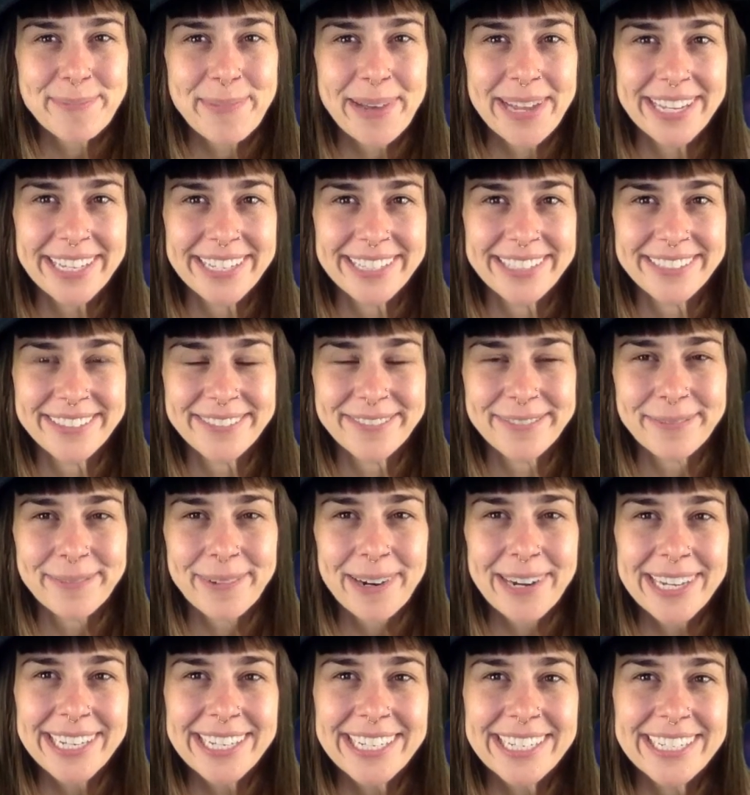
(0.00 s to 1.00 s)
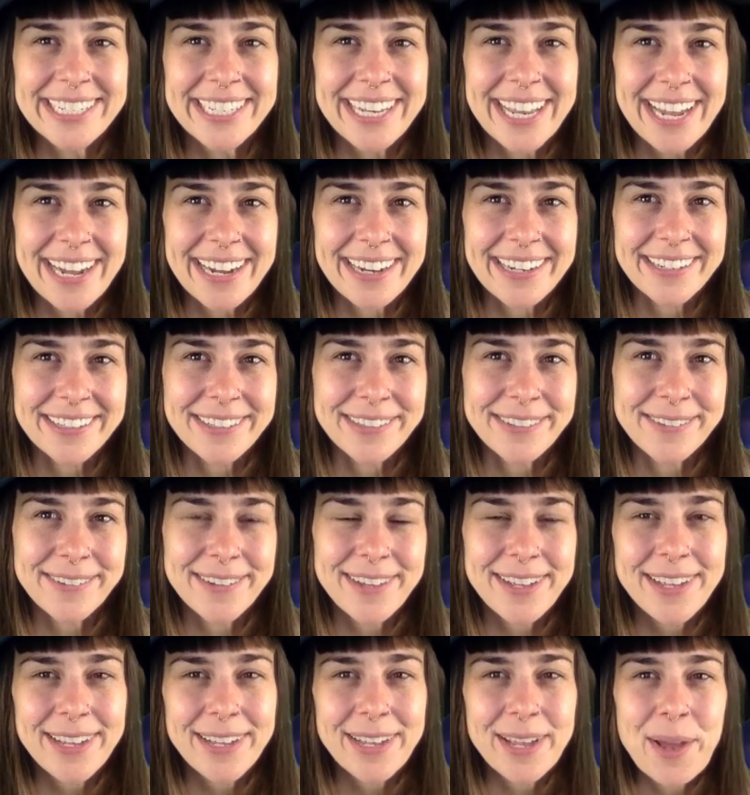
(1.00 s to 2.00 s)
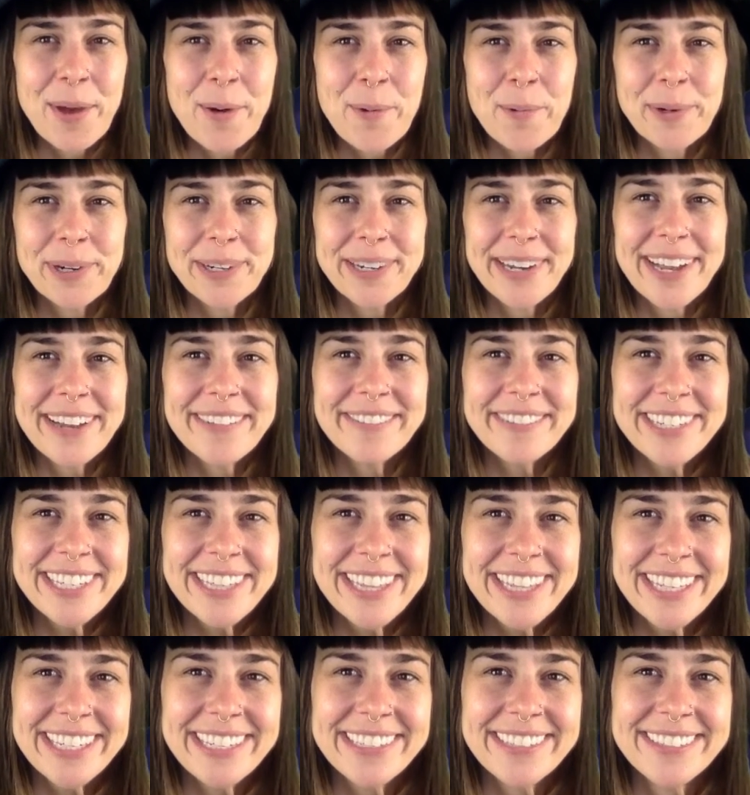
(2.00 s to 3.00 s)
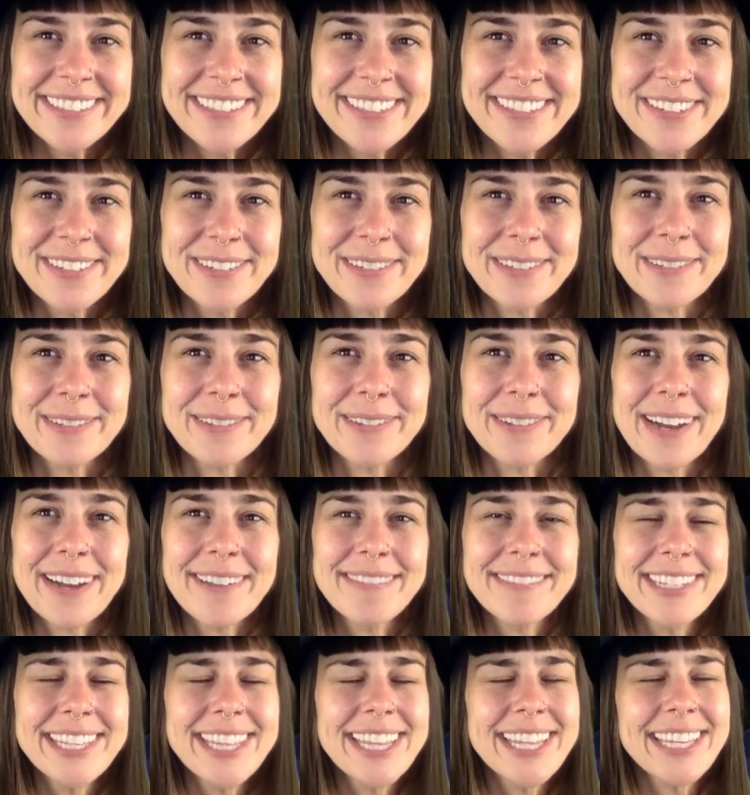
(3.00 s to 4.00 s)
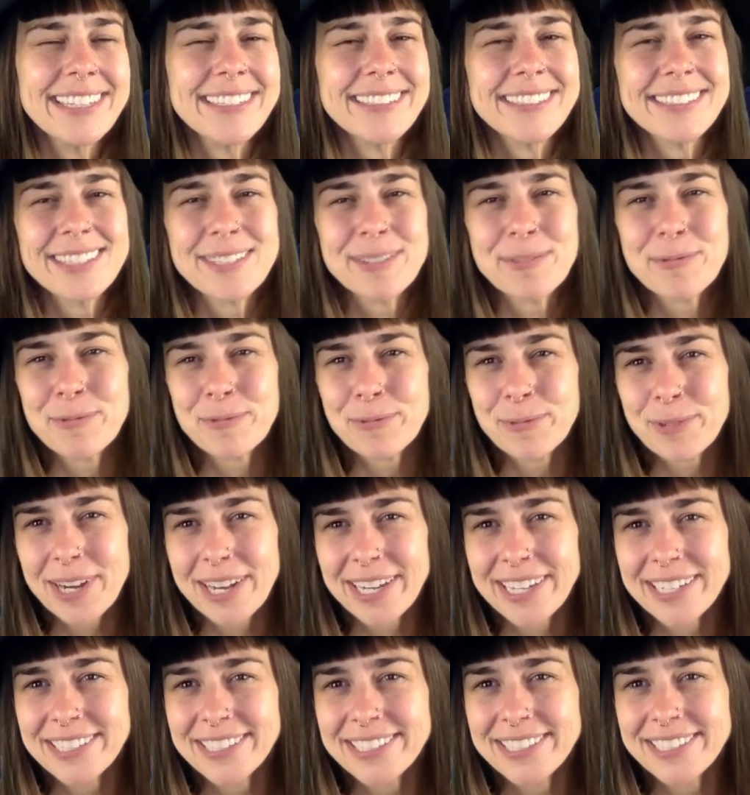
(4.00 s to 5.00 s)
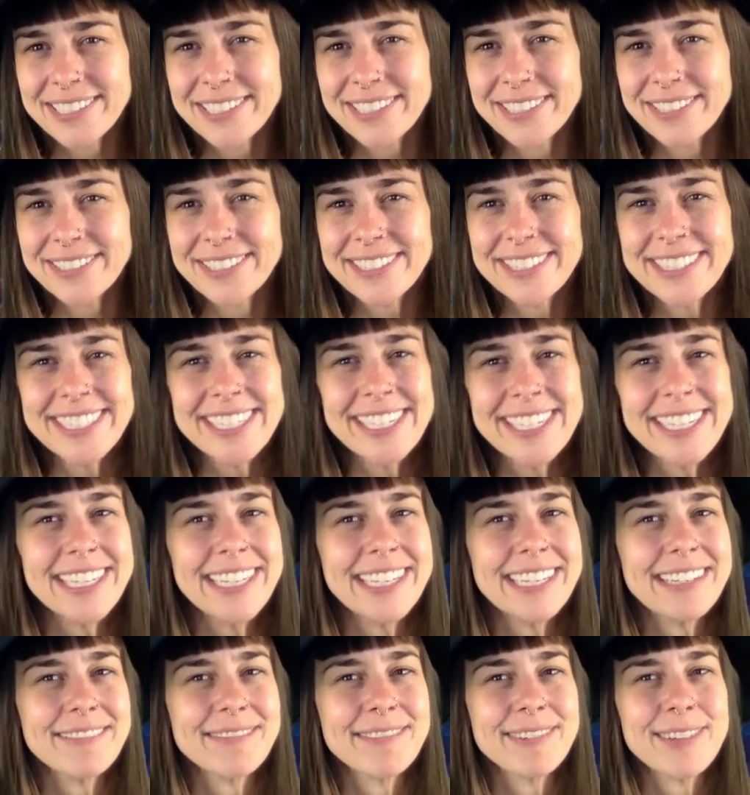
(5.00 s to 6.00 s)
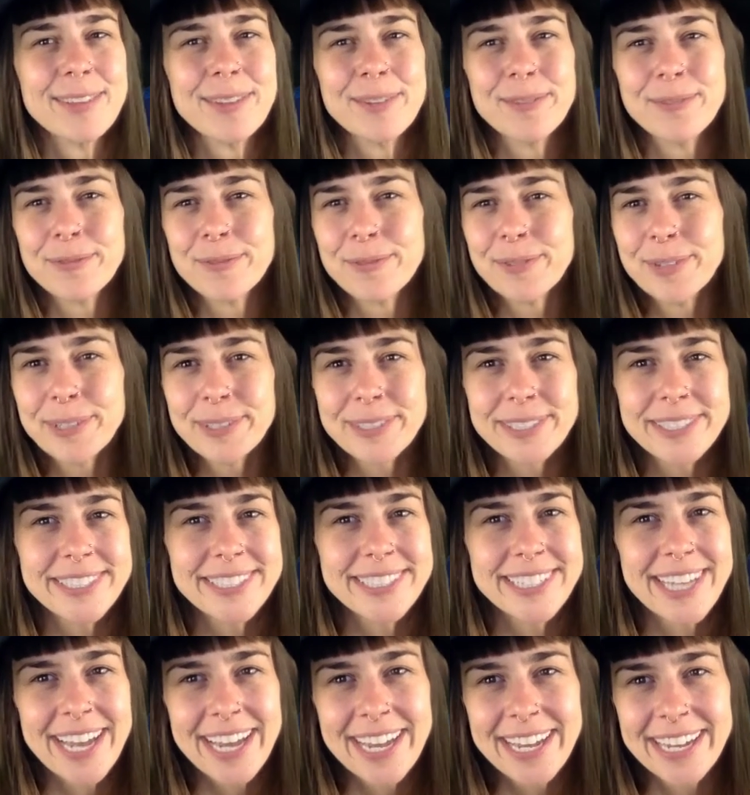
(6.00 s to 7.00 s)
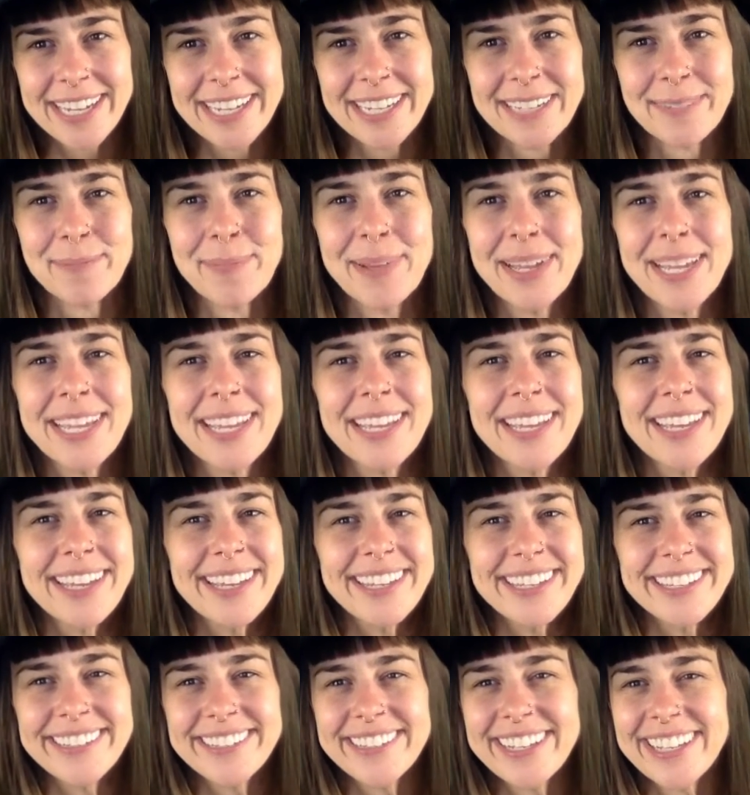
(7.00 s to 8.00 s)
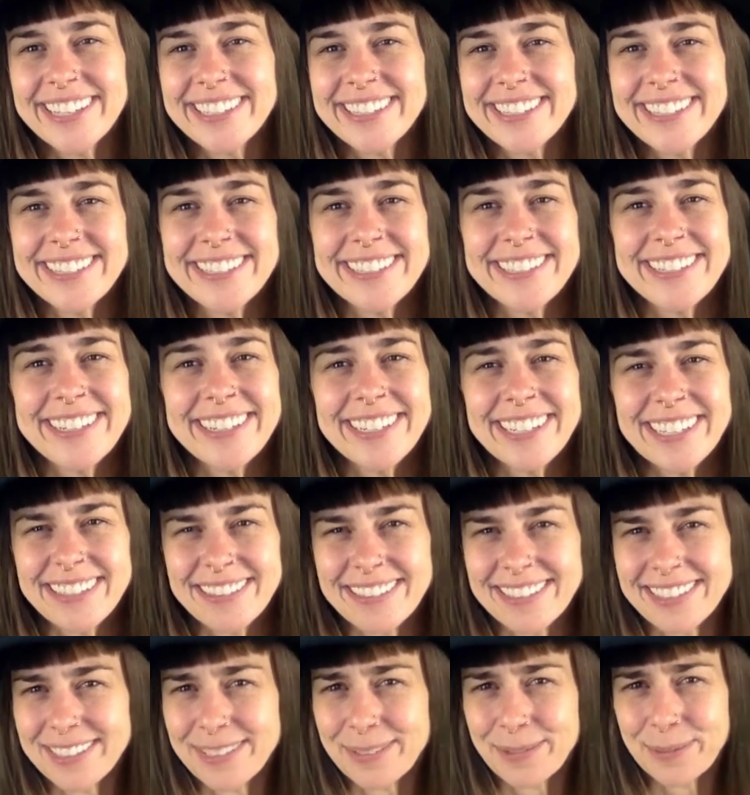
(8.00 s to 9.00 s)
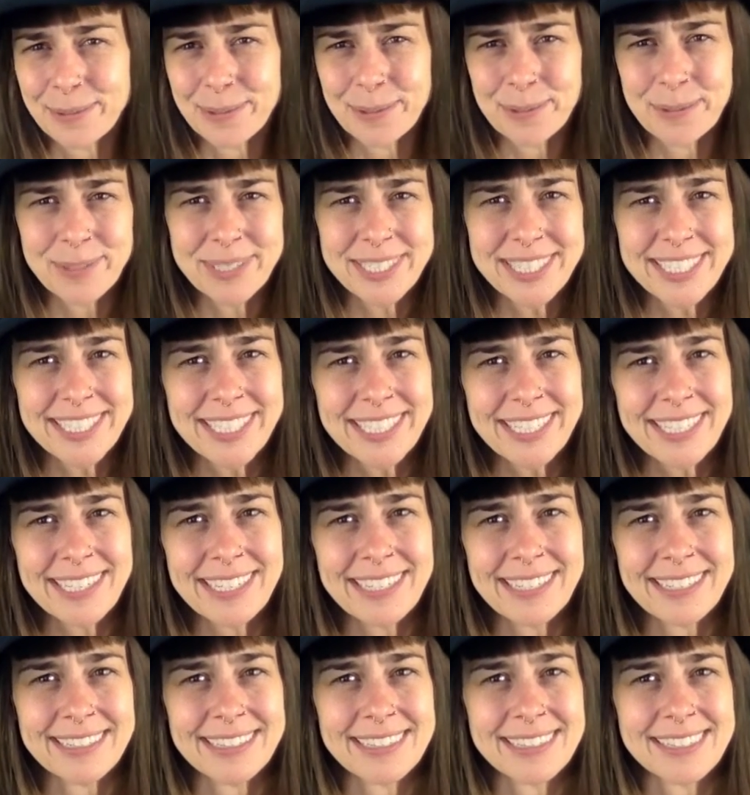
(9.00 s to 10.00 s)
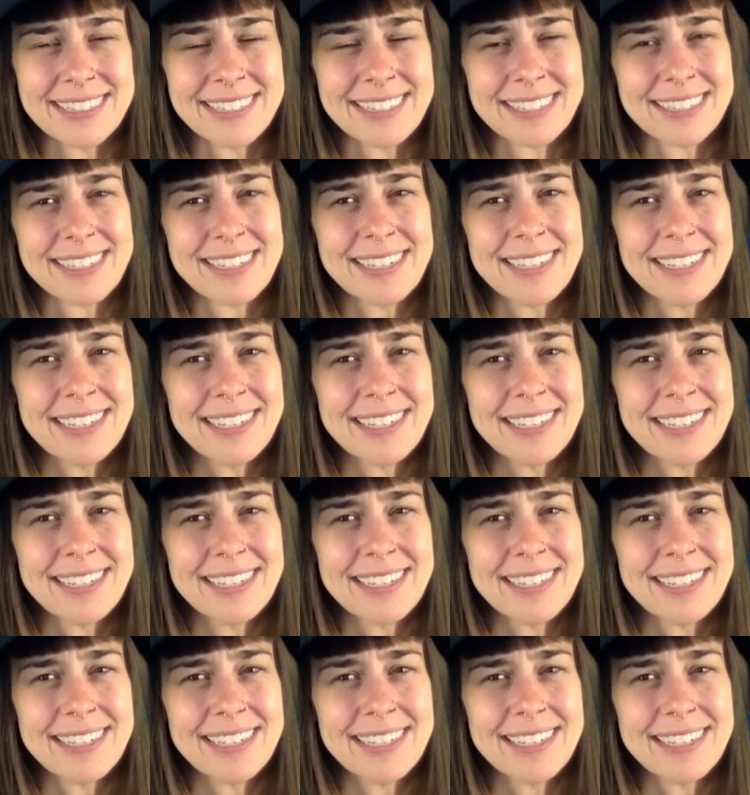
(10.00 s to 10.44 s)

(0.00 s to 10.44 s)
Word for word: mind right now where everything is new, everything is fresh, you're seeing it for the first time, you're not stuck in these routines